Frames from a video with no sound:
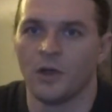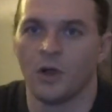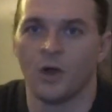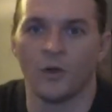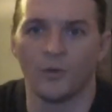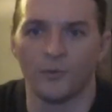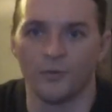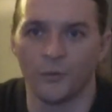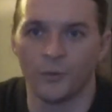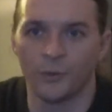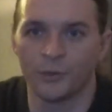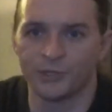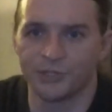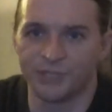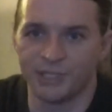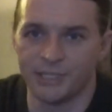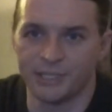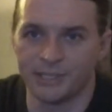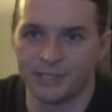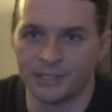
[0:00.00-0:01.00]
all 4
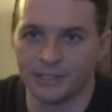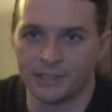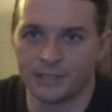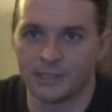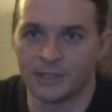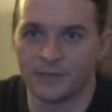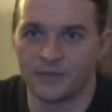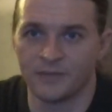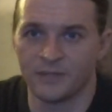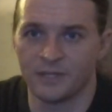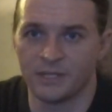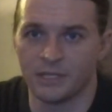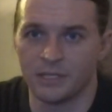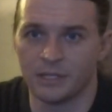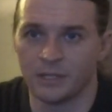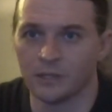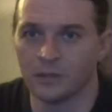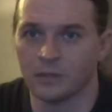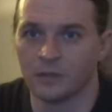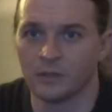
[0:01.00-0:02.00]
seasons of the
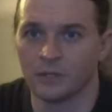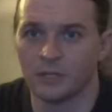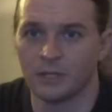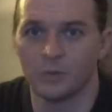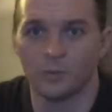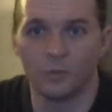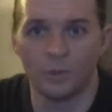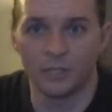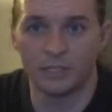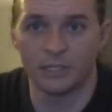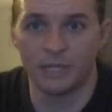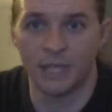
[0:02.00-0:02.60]
year in one